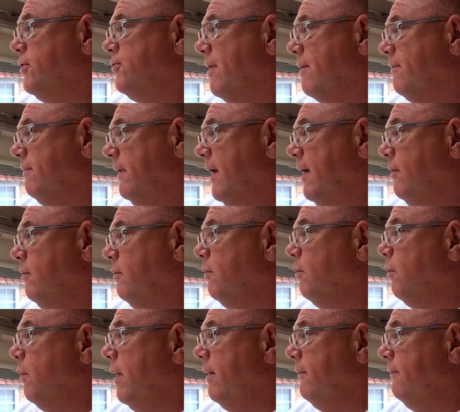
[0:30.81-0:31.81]

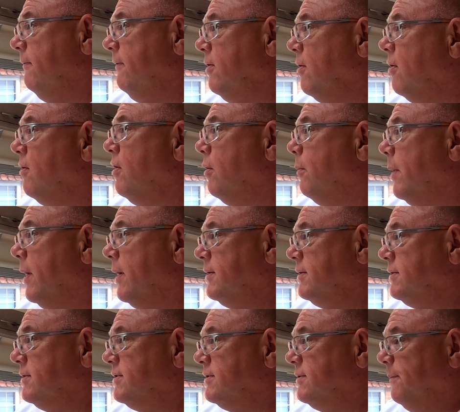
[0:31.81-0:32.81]
travelling with younger
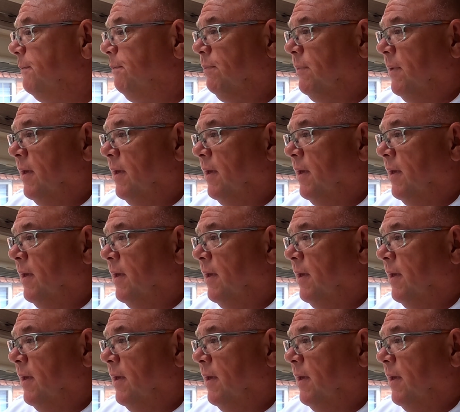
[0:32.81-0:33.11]
ones.